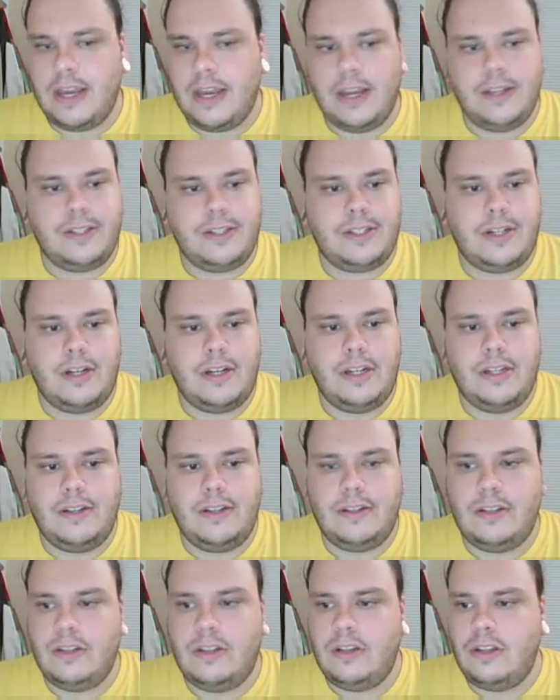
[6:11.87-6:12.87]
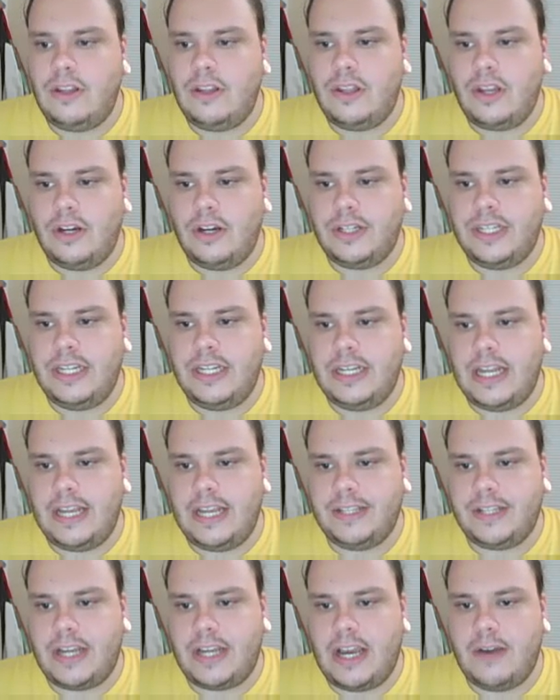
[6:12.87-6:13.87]
I started
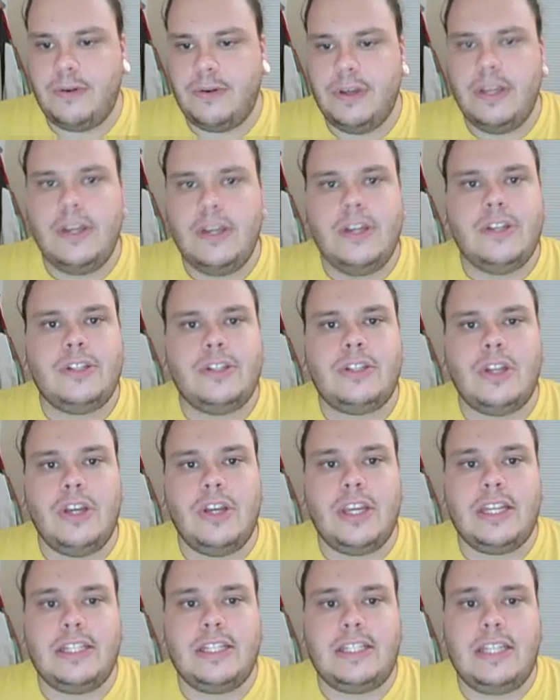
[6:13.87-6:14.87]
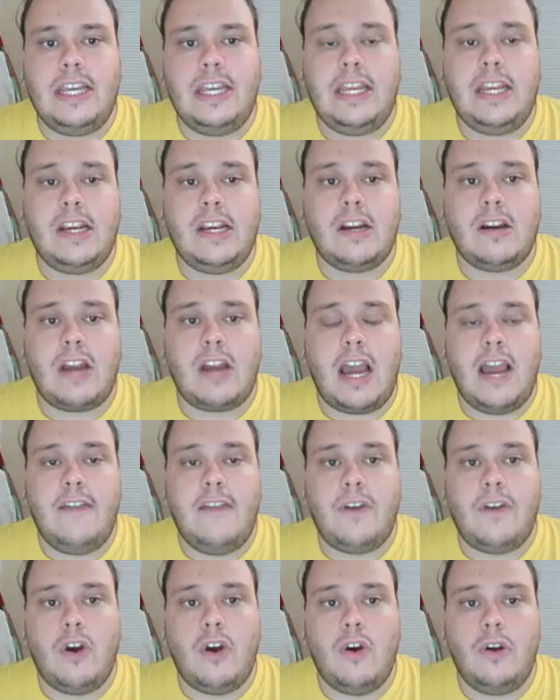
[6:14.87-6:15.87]
13 days ago. So you can see
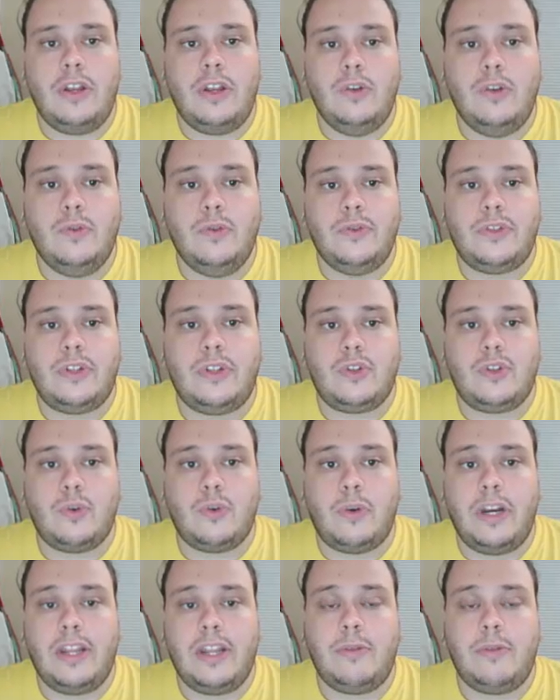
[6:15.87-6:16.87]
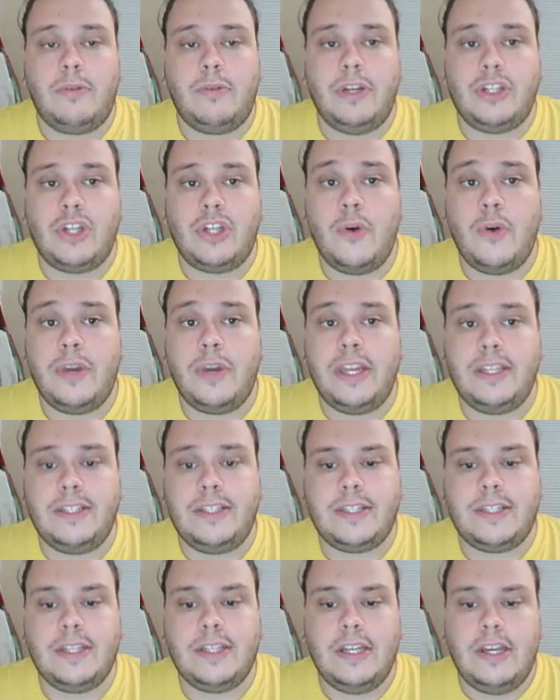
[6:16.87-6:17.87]
here I've used 23
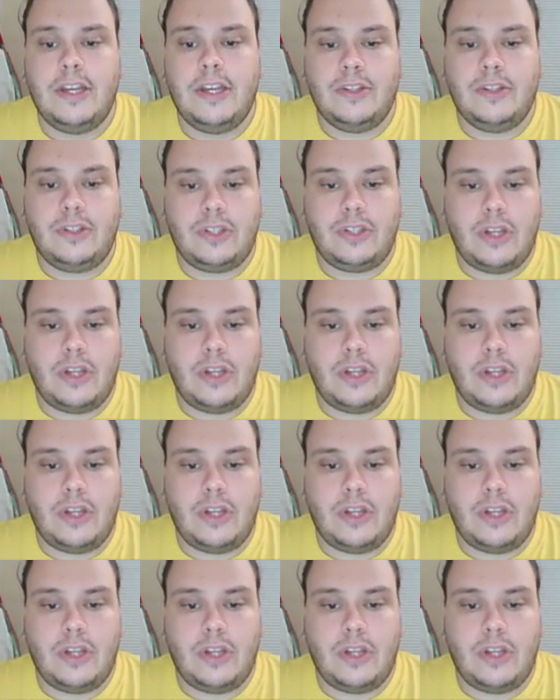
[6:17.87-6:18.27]
tokens.